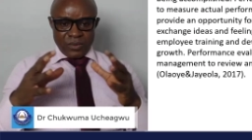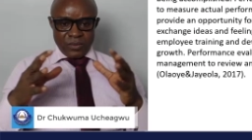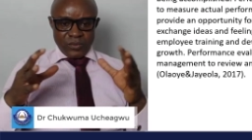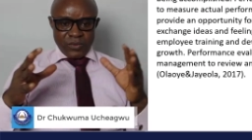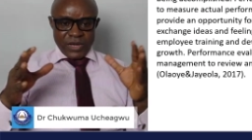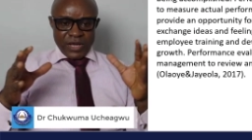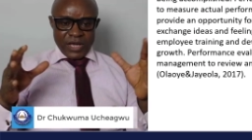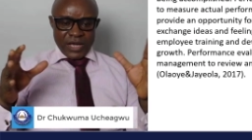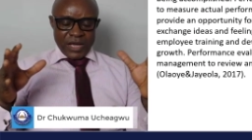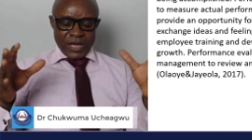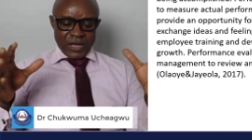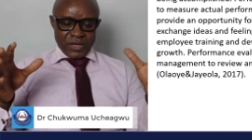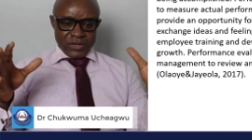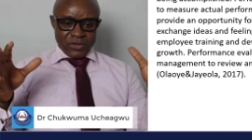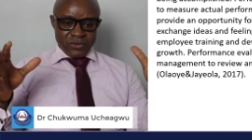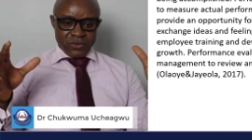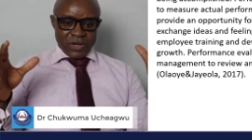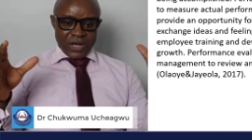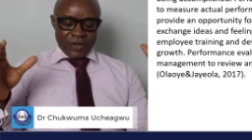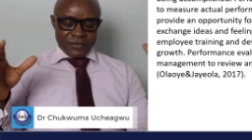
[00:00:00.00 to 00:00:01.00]

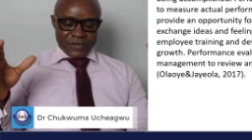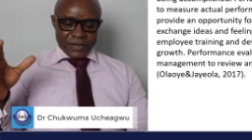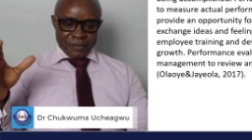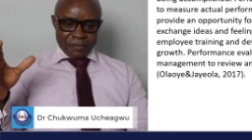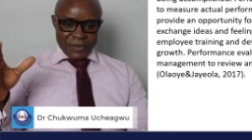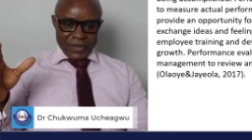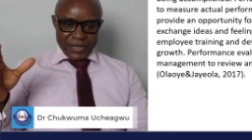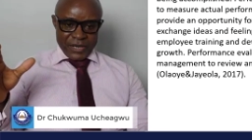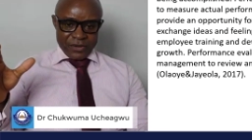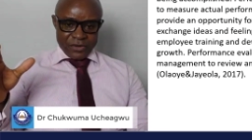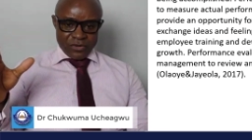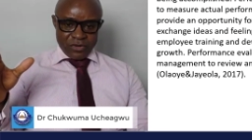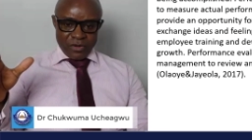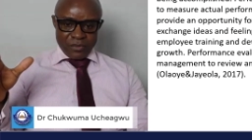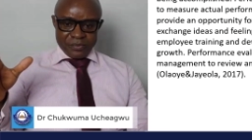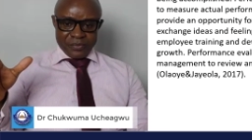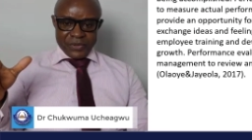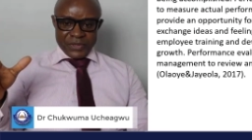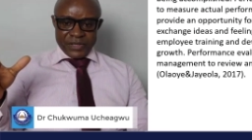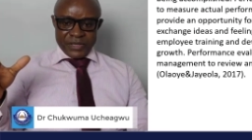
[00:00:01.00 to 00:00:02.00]
where you have the parent
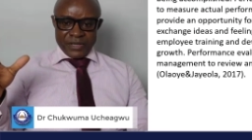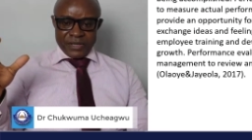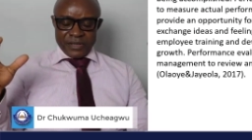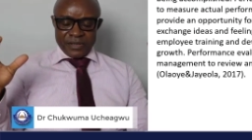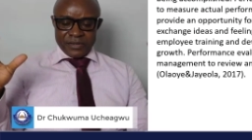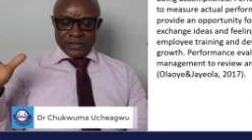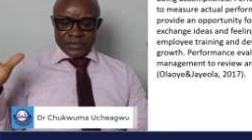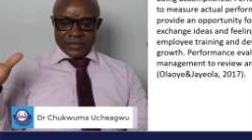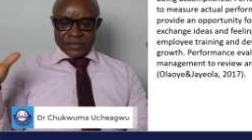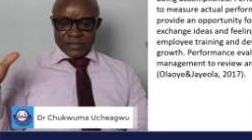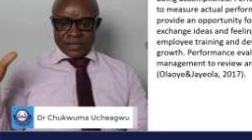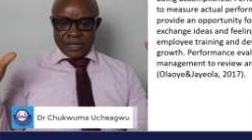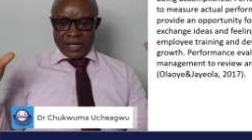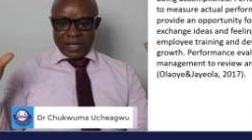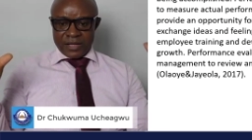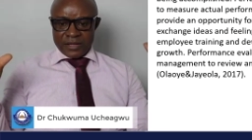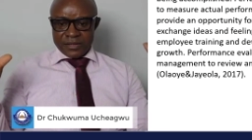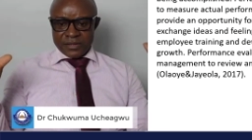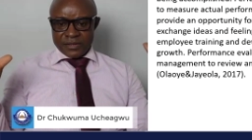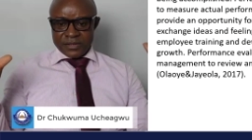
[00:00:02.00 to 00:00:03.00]
companies
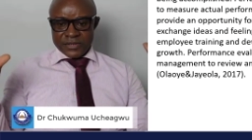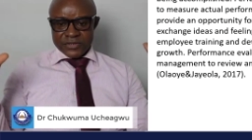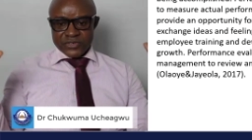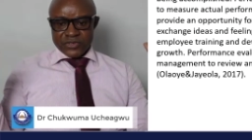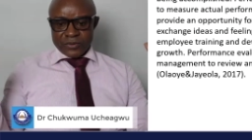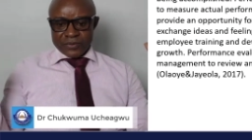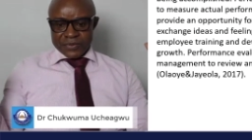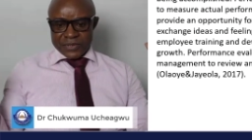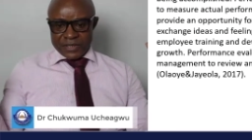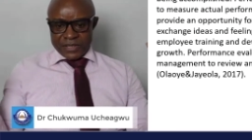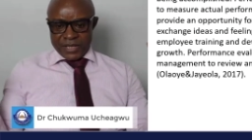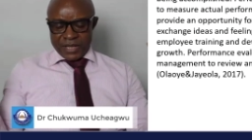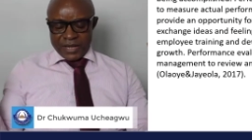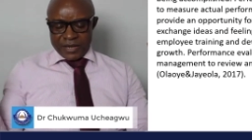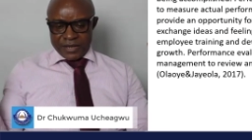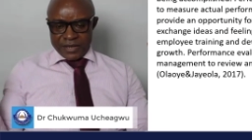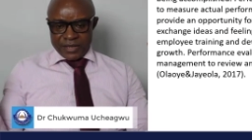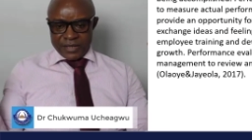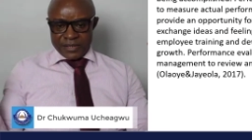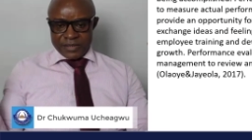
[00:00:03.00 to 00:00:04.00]
and the
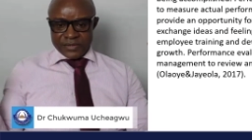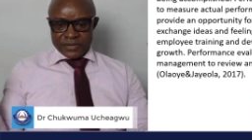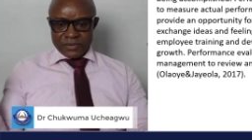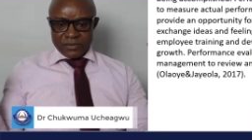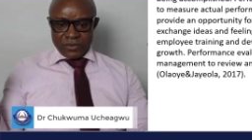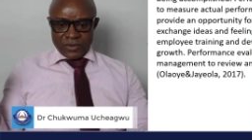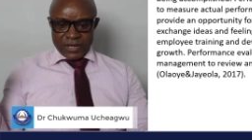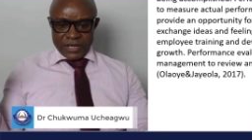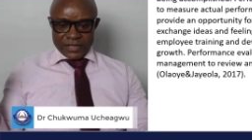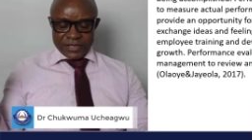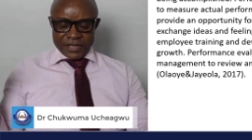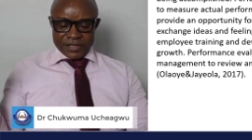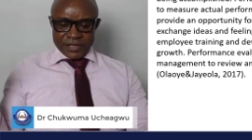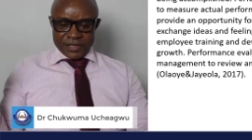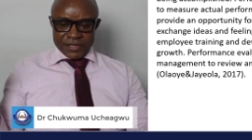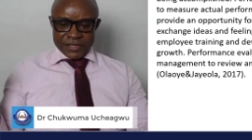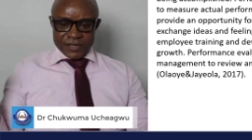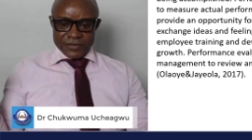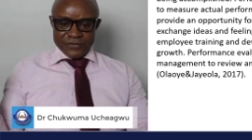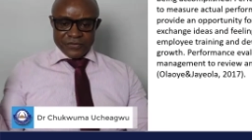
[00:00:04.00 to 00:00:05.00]
subsidiaries located
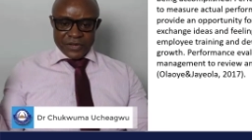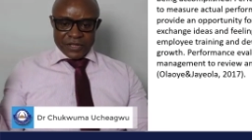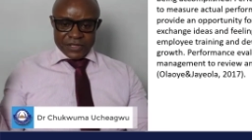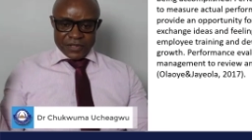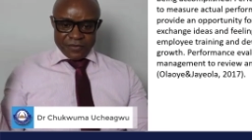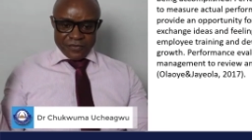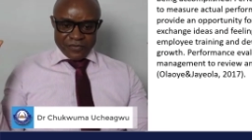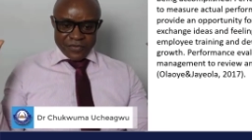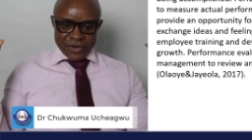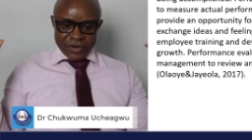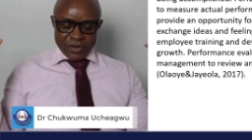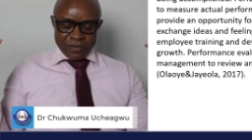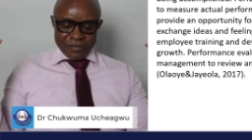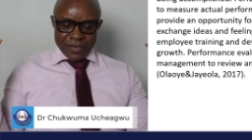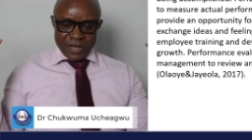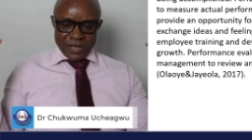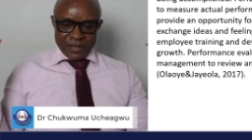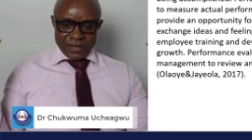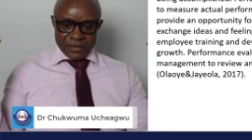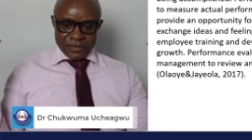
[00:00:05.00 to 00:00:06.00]
in different
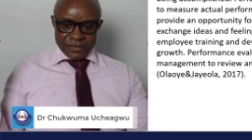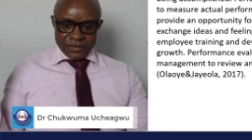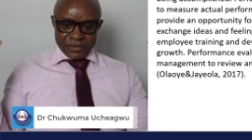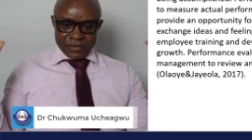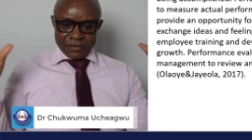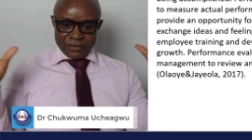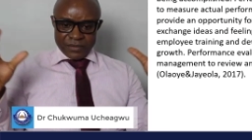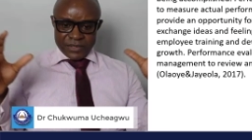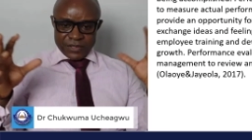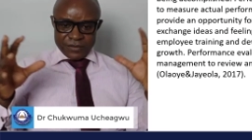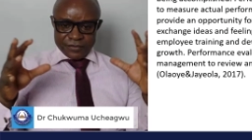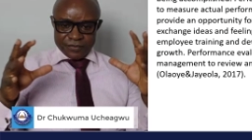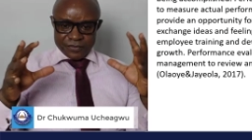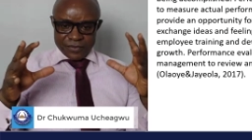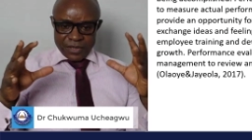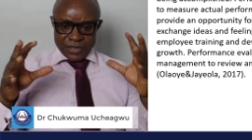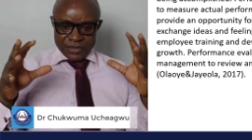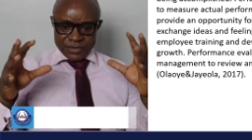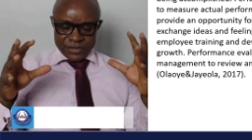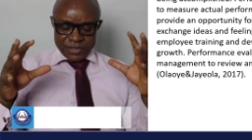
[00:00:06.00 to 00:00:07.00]
environments,
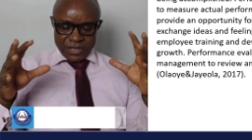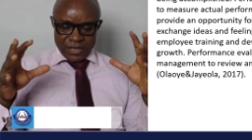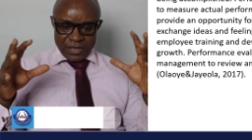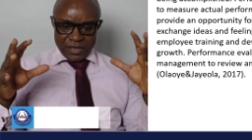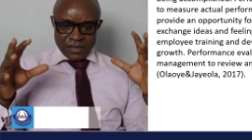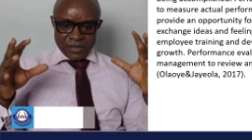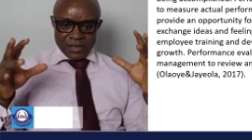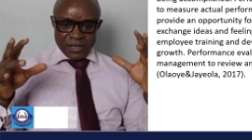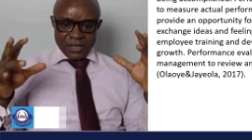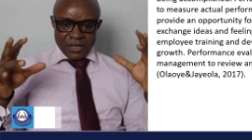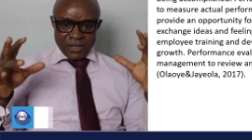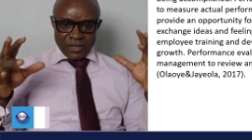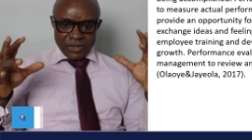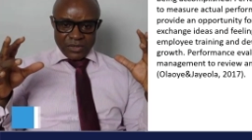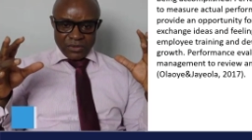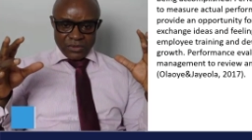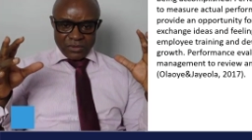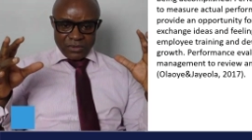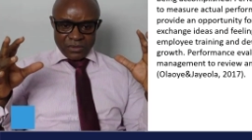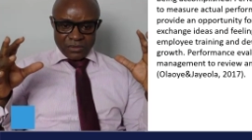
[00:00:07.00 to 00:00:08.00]
different
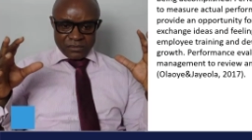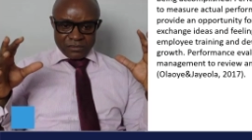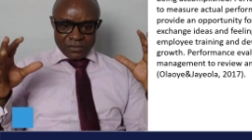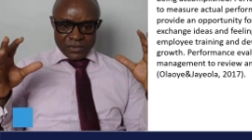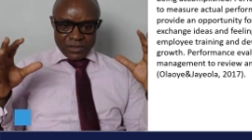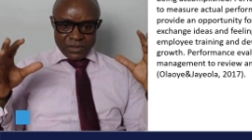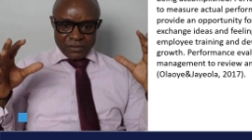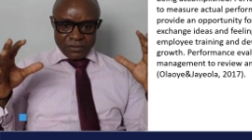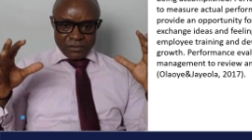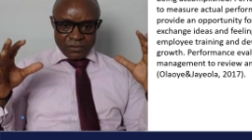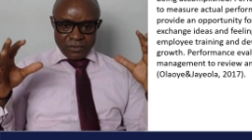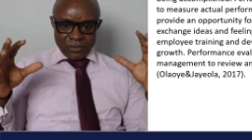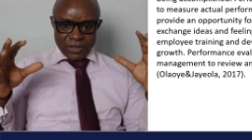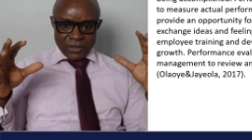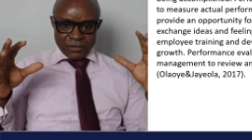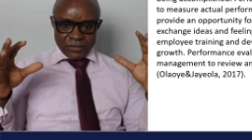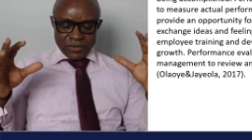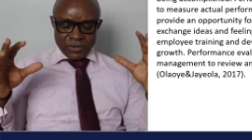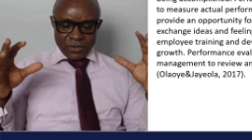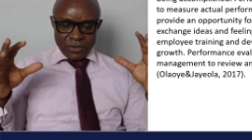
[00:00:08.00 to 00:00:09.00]

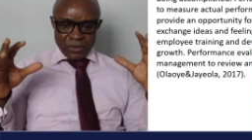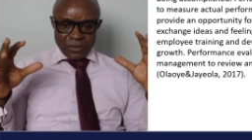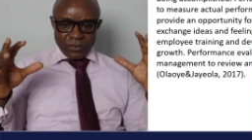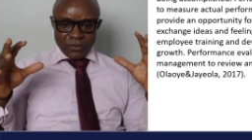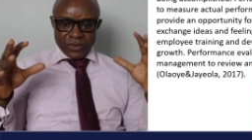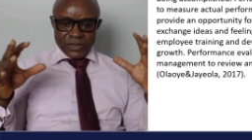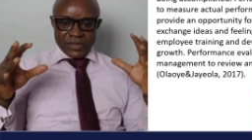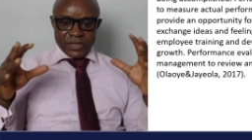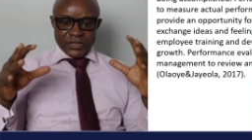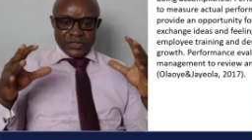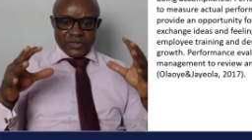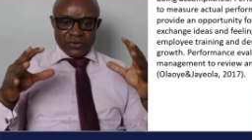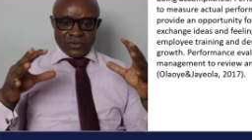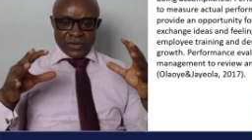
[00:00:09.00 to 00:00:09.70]
with a